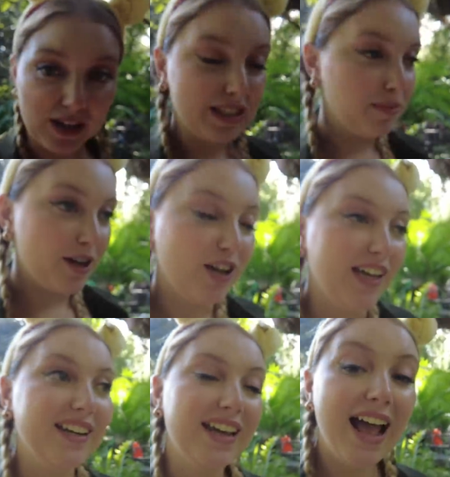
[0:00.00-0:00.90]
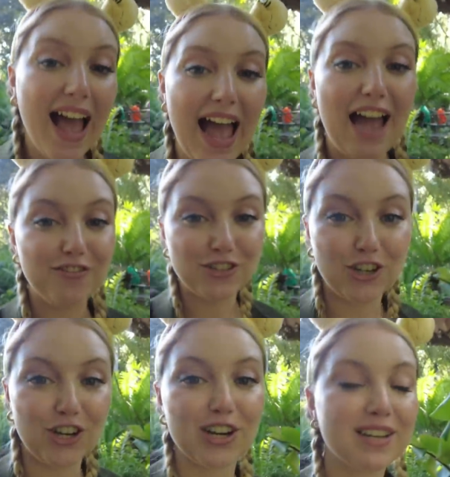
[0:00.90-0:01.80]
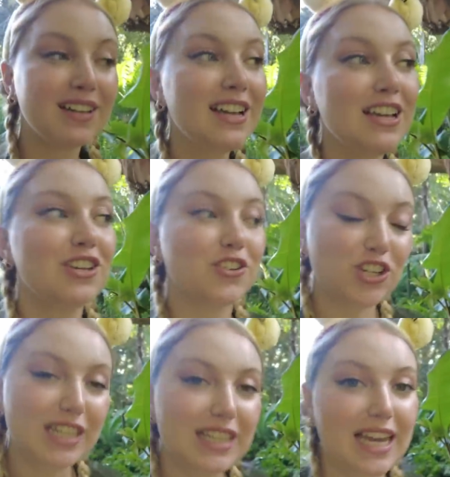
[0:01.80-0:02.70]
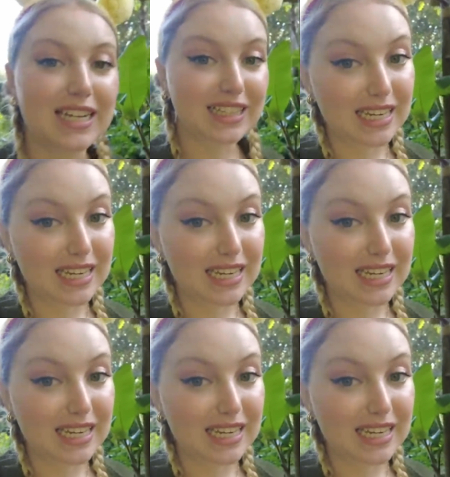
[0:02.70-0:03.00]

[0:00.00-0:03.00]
grace period after your Genie Lightning